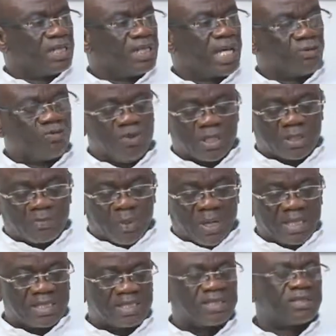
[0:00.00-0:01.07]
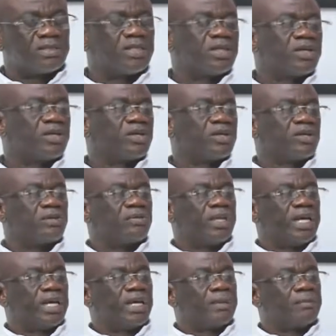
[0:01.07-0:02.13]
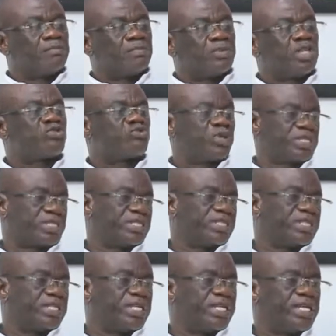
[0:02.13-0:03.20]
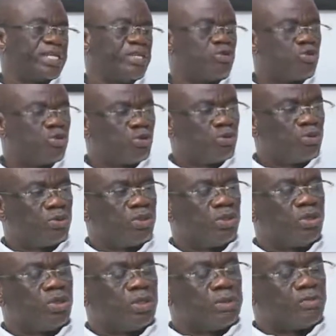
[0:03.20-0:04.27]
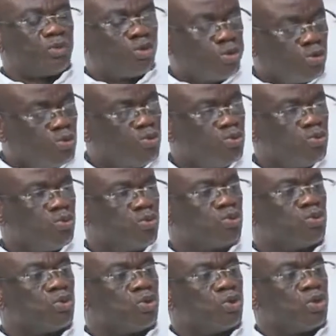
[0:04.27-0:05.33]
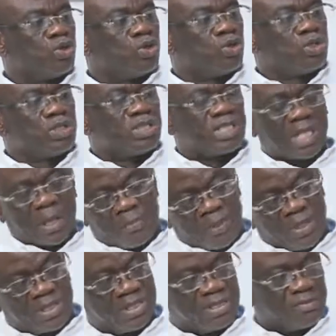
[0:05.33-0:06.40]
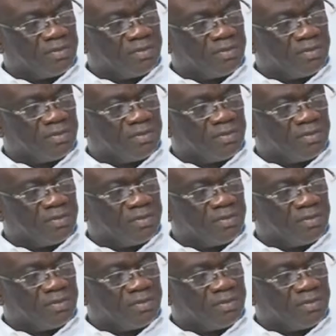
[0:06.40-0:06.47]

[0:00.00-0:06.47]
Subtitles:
that we split the district into two separate